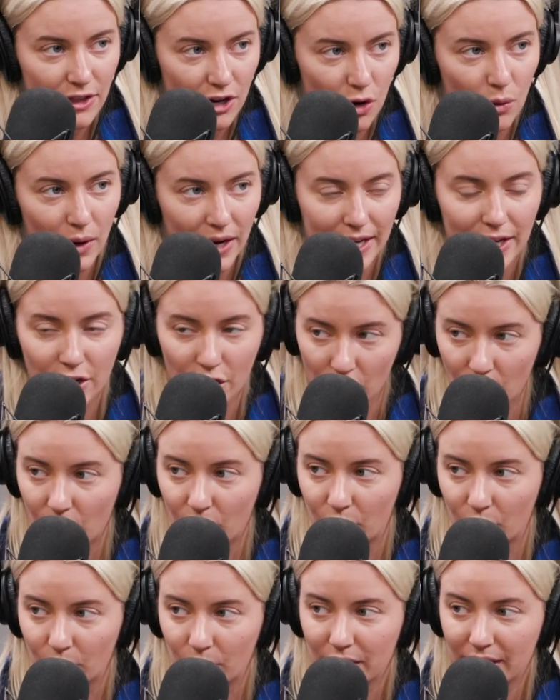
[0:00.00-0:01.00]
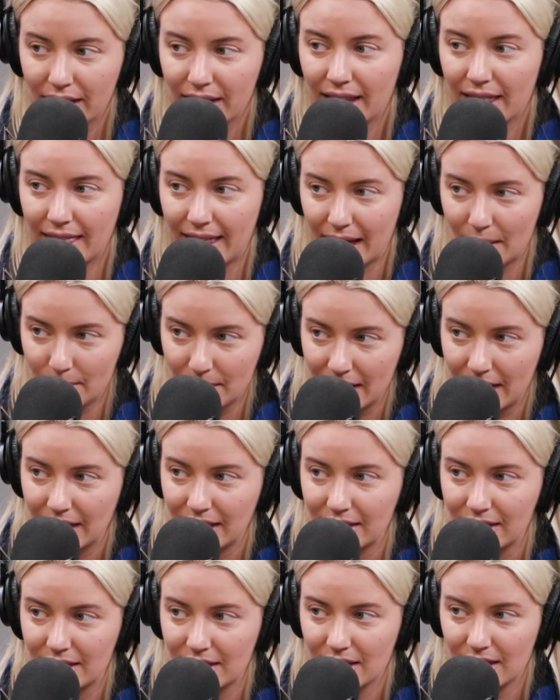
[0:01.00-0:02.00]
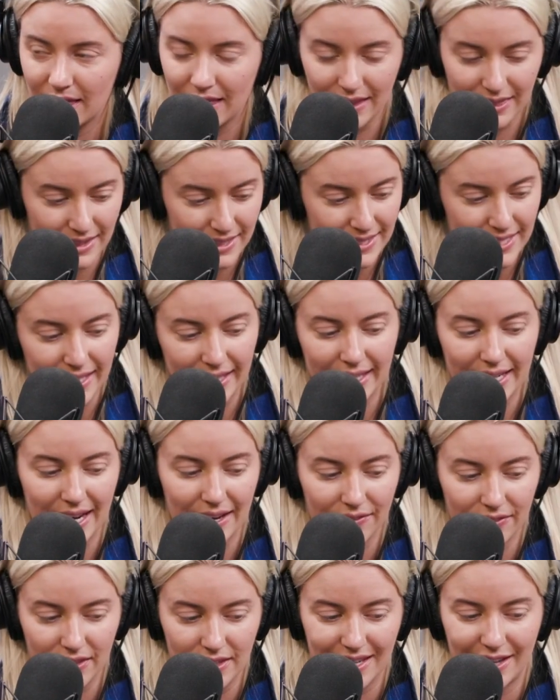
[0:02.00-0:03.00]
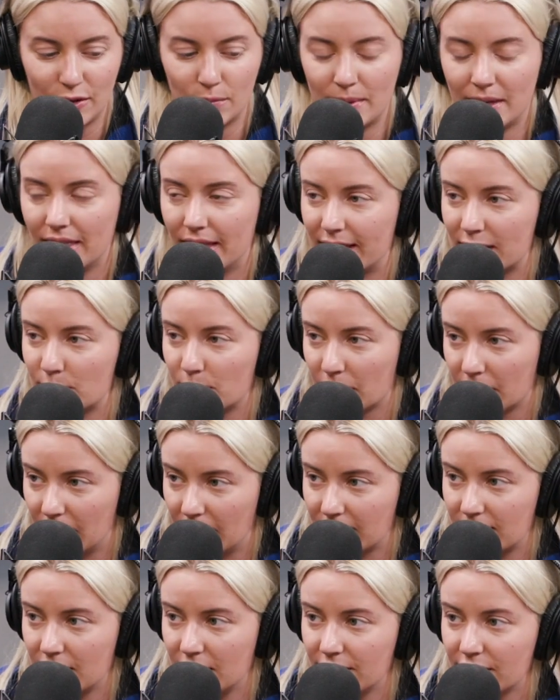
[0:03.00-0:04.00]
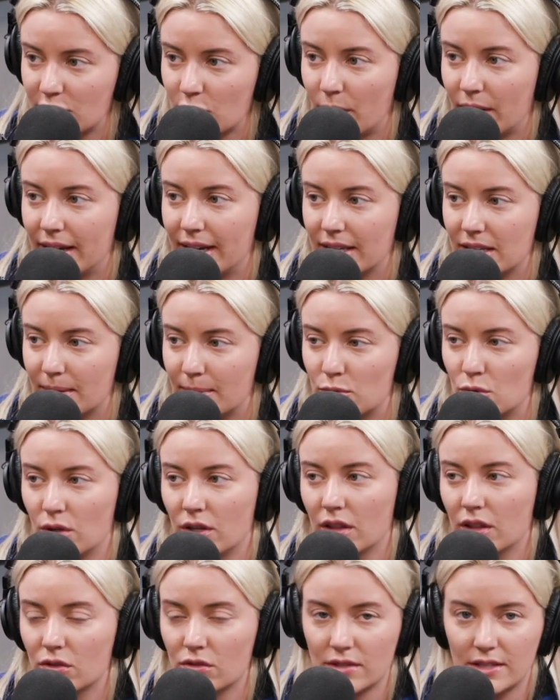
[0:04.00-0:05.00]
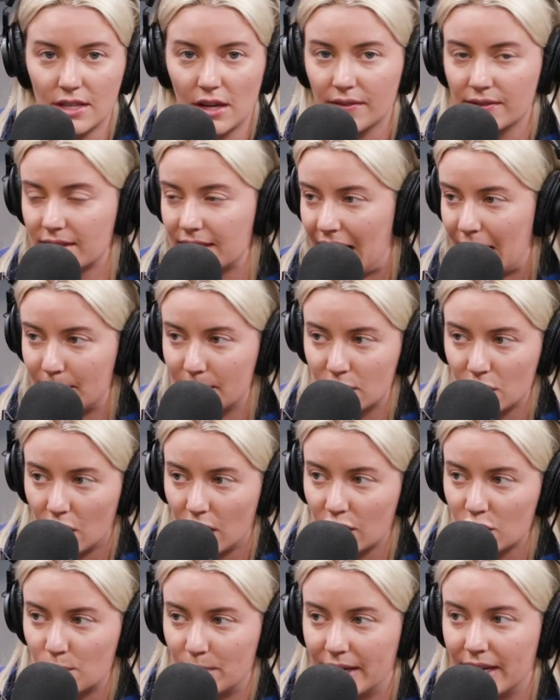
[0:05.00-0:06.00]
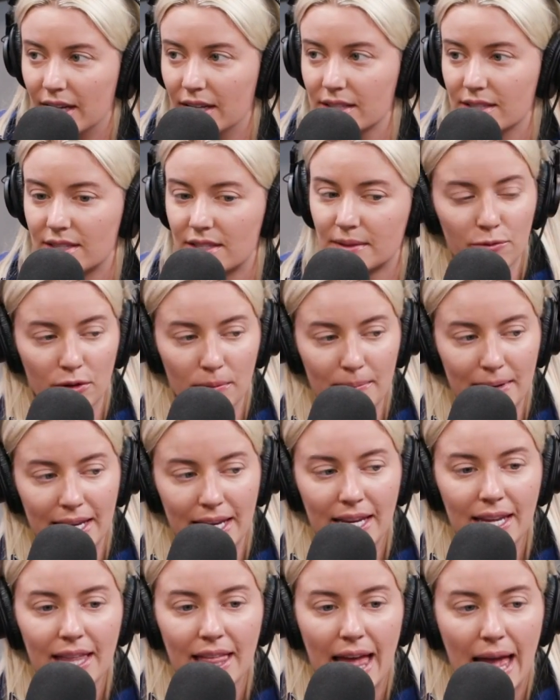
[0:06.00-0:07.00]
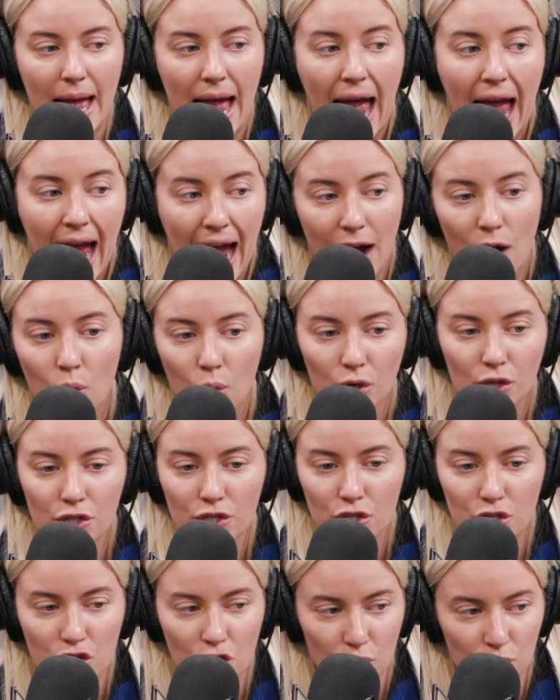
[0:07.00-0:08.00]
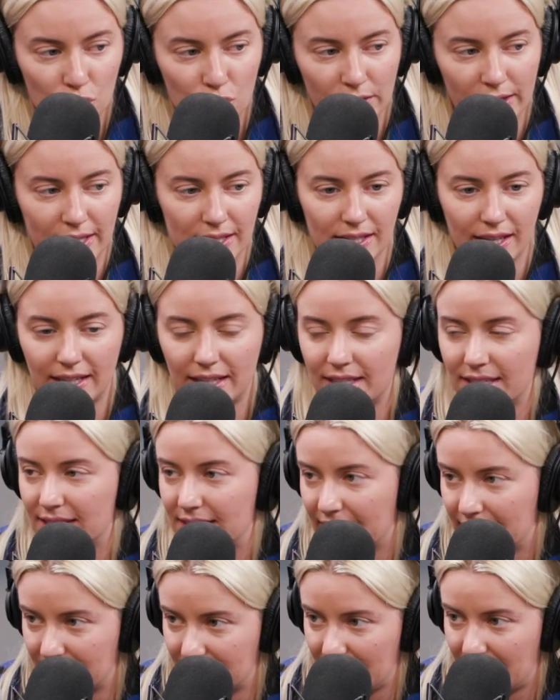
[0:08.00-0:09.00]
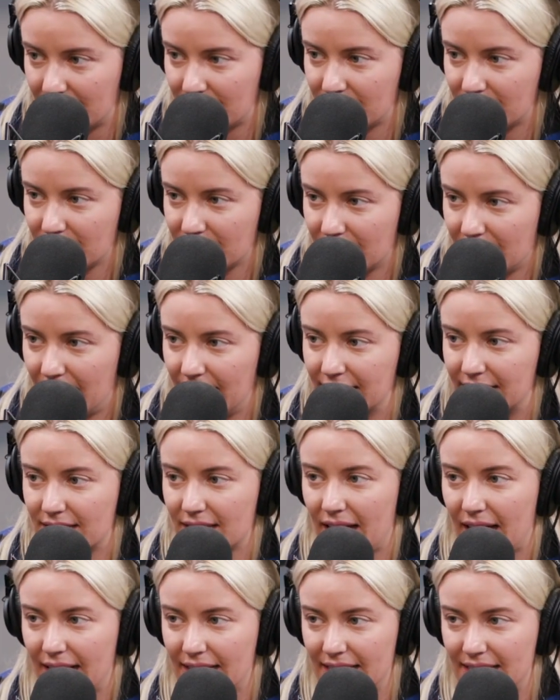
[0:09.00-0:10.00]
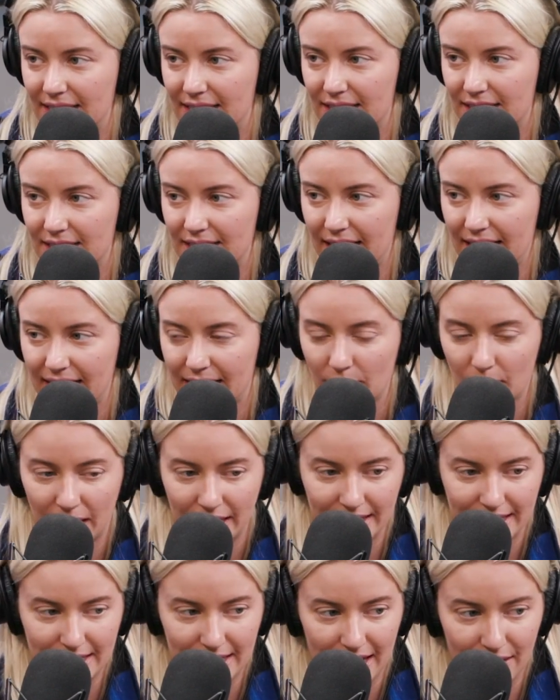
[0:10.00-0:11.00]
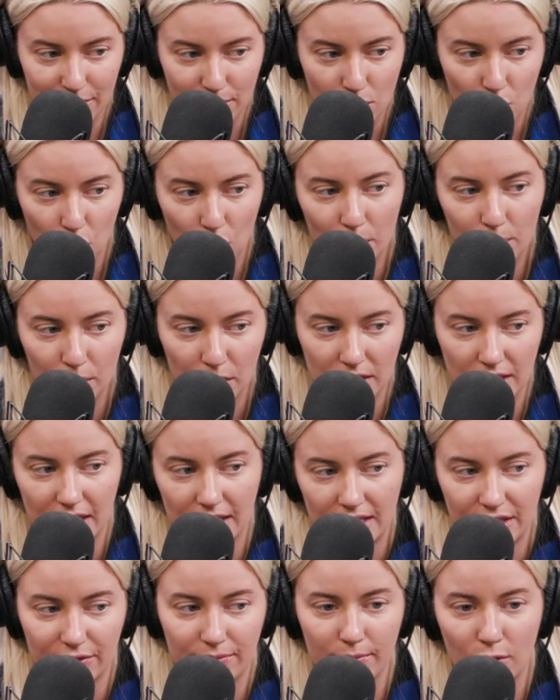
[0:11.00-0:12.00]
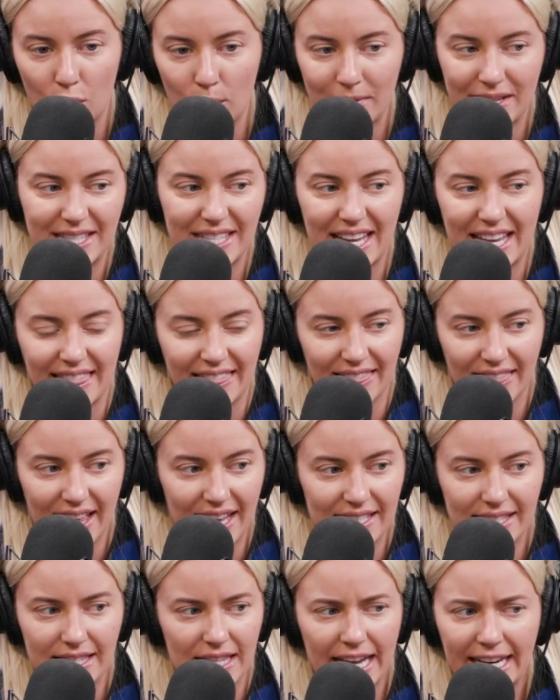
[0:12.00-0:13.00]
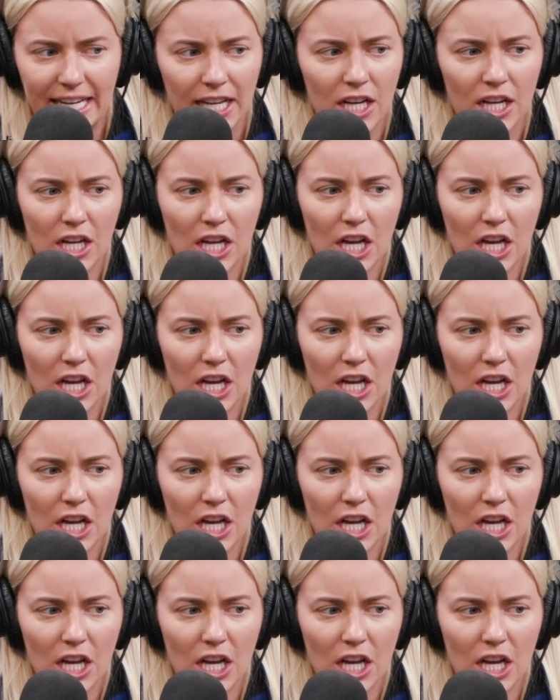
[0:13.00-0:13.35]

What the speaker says: though I know that means that the second half of the day will be less productive. So I end up doing a little self-sabotage because for me, hours don't translate into success. I need to have more productive moments and less, like,